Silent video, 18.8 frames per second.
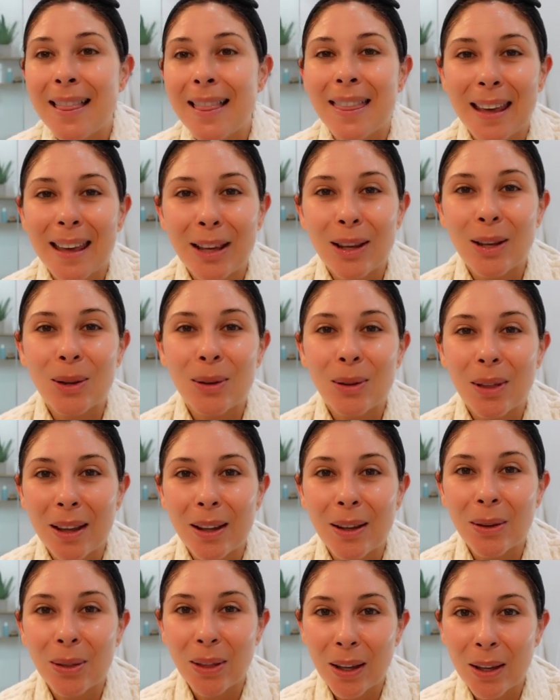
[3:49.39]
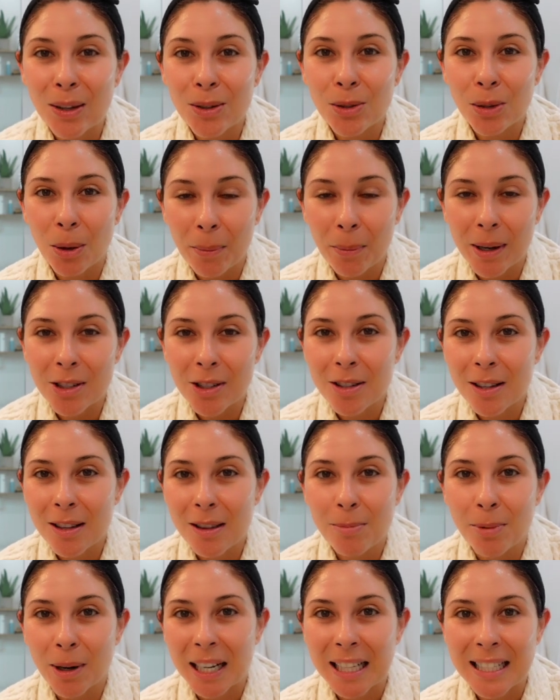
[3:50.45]
Thank you so much to
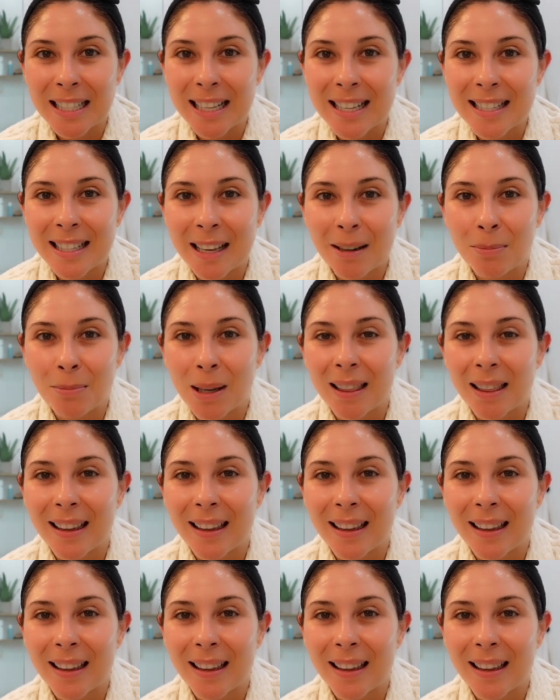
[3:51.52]
the brands that send me